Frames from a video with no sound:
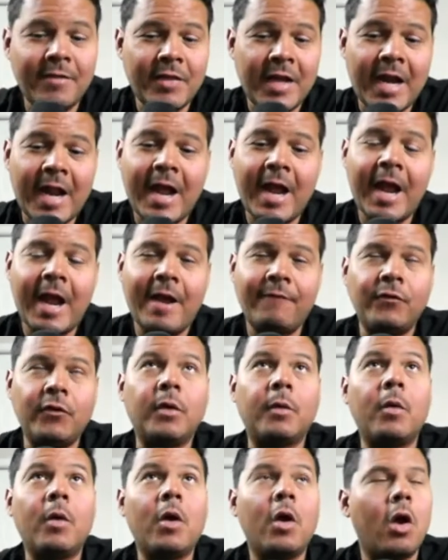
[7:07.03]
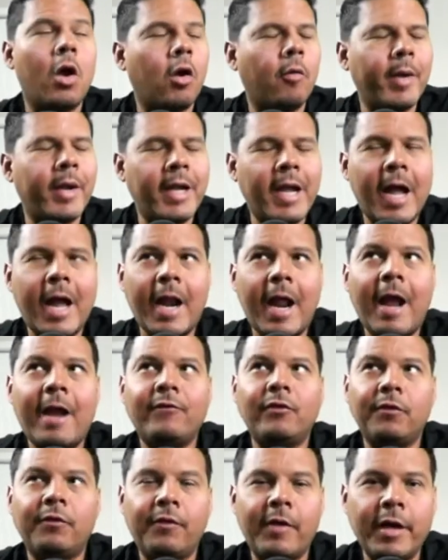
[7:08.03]
And then I have to, oh my God, I
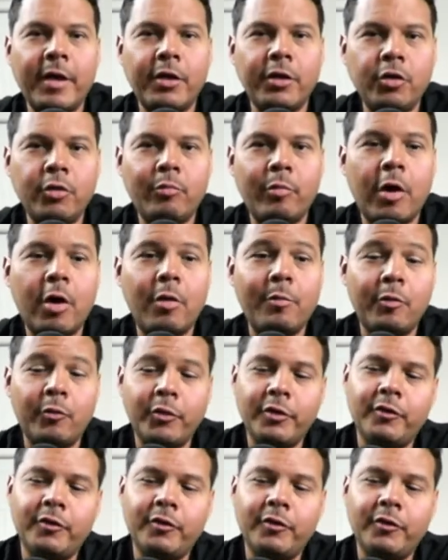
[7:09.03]
have to find a new barber,